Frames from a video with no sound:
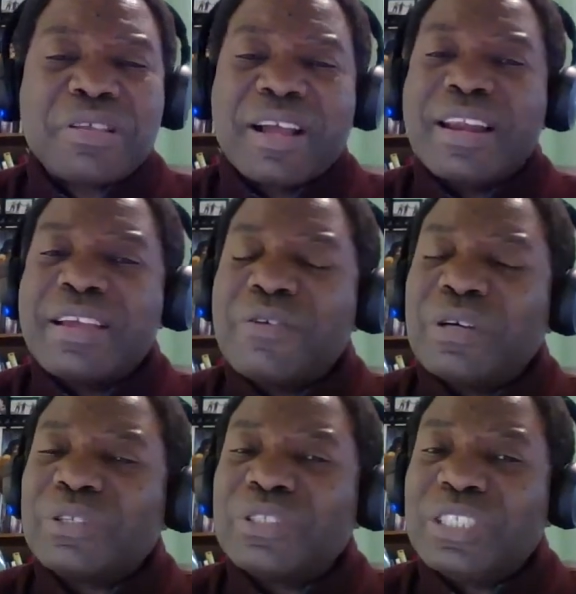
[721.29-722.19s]
telling,
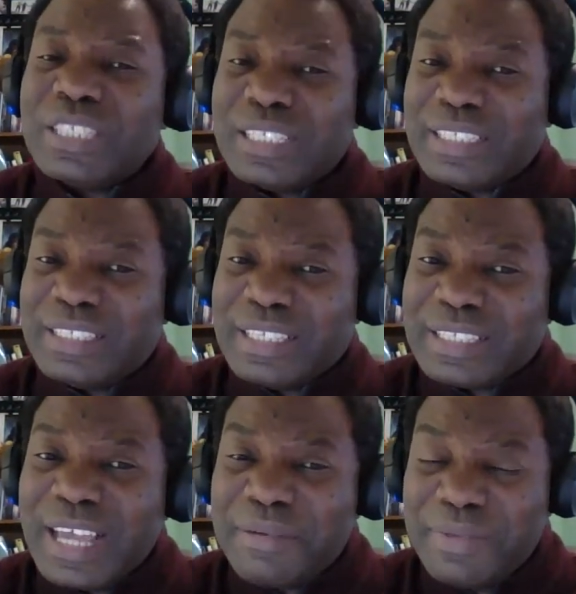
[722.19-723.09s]
also Jesus is the
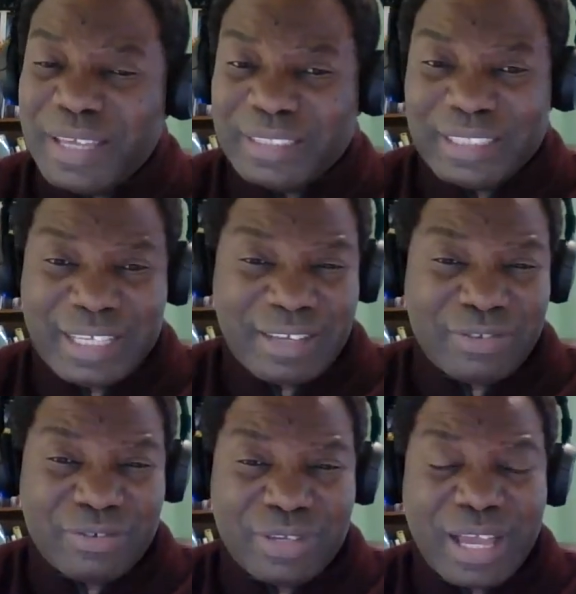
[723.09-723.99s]
same yesterday,
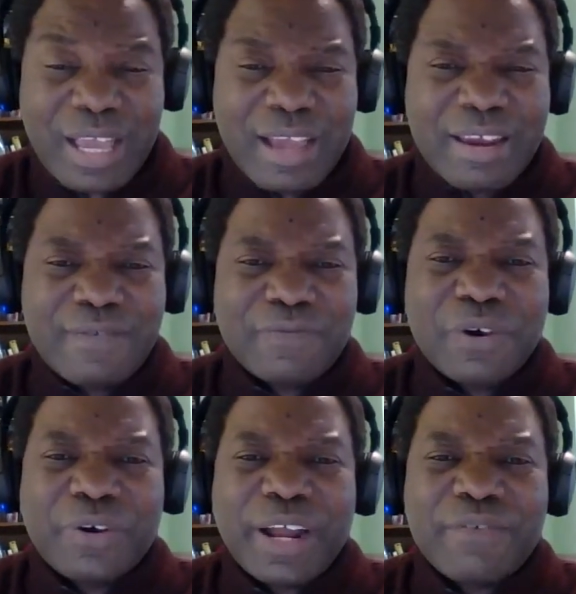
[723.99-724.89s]
today, and
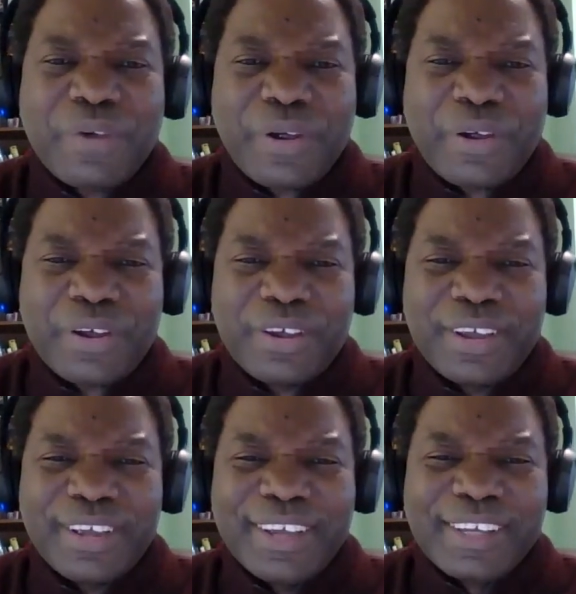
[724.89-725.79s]
forever.
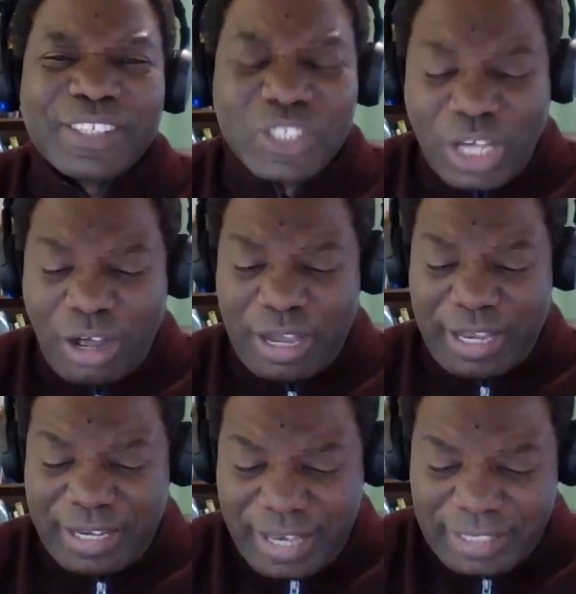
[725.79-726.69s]
So
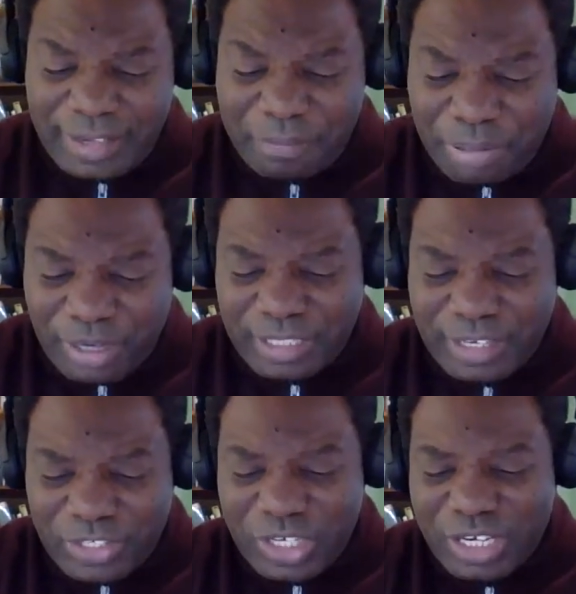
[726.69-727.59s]
it is
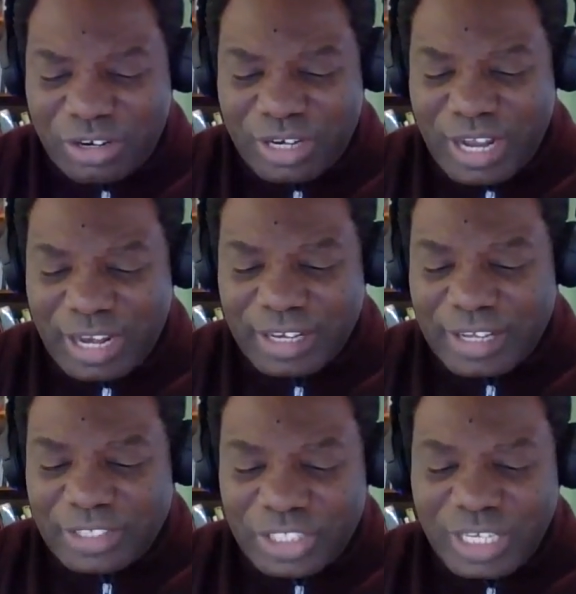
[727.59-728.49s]
important to know that
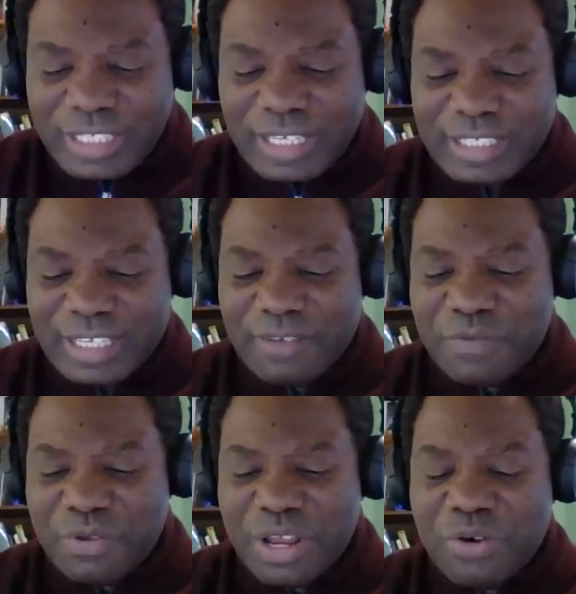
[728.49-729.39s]
Jesus
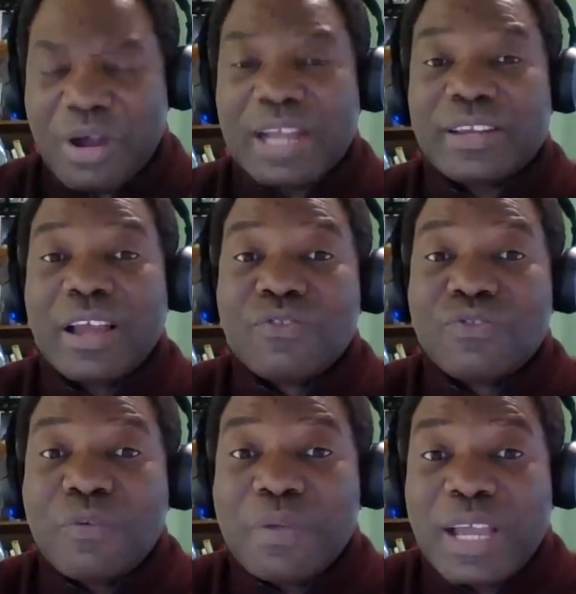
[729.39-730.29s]
gave you the right
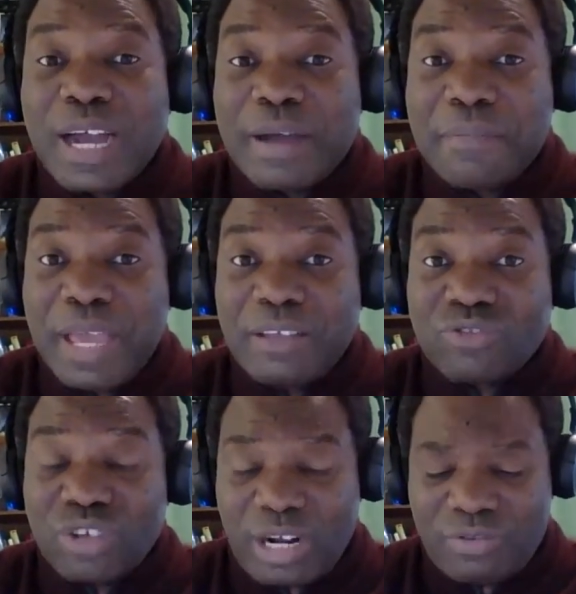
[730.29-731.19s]
to become a
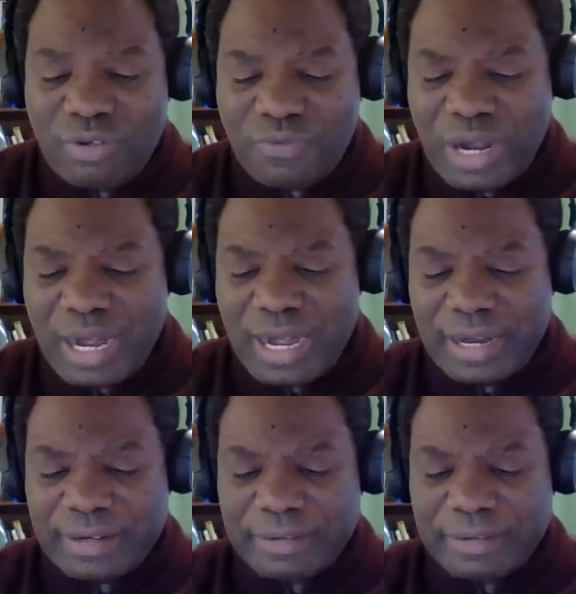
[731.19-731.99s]
child of God.